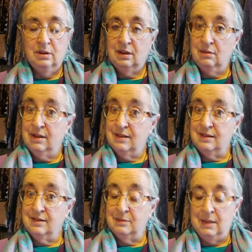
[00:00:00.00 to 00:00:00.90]
Don't
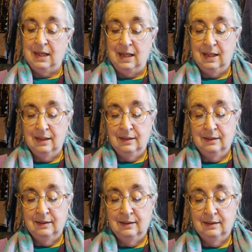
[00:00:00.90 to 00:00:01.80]
listen to me.
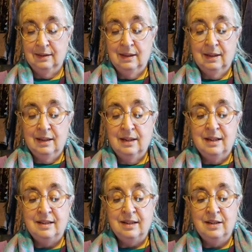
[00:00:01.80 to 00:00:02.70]

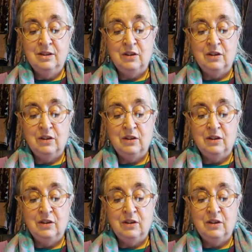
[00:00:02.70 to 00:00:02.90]
Listen